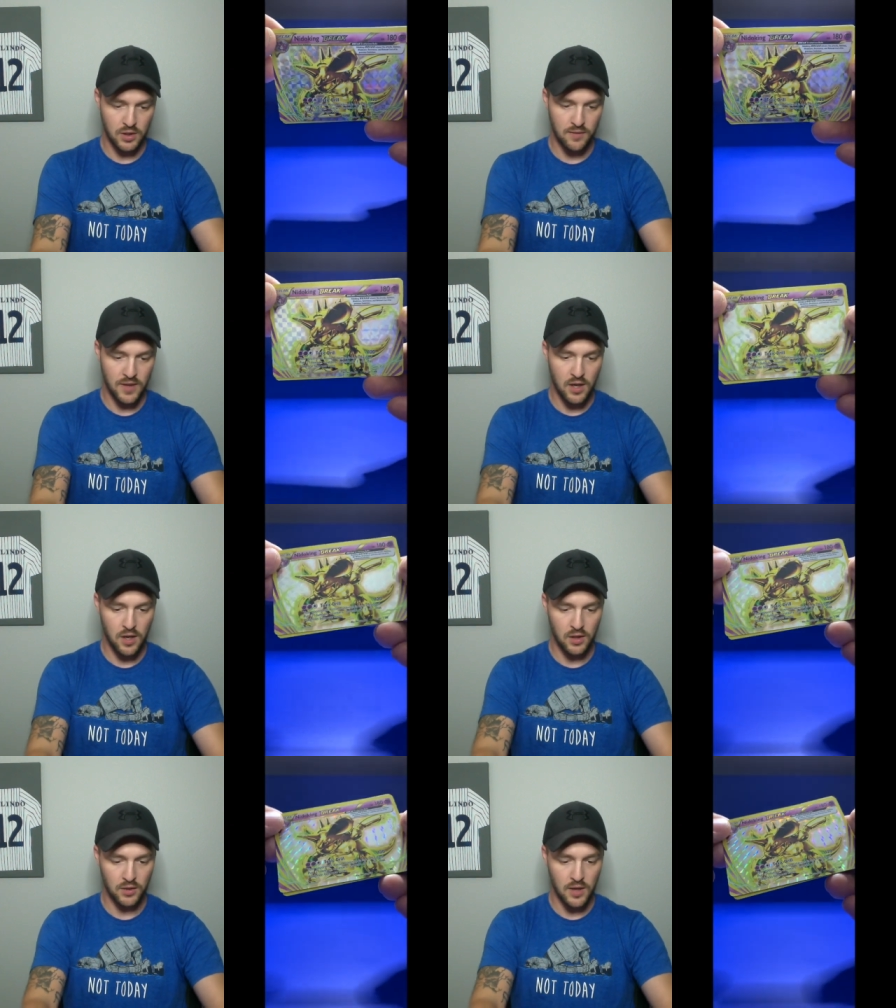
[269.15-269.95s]
Love that
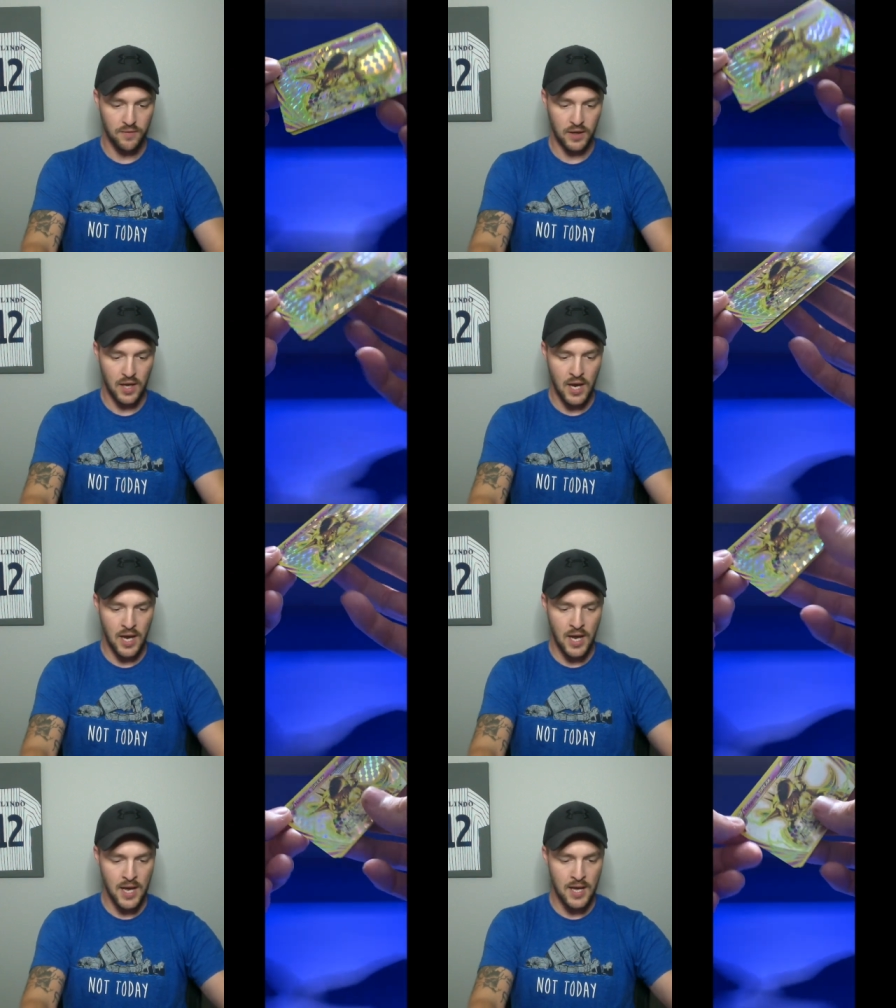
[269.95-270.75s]
holographic.
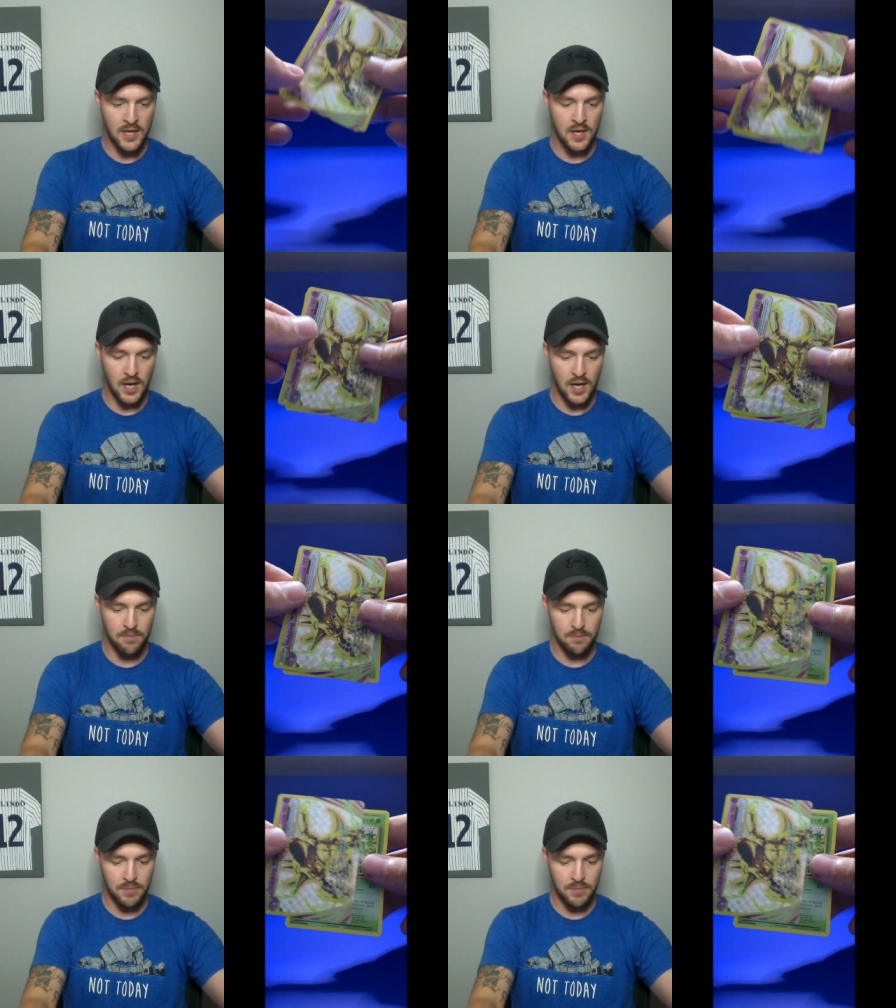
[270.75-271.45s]
And a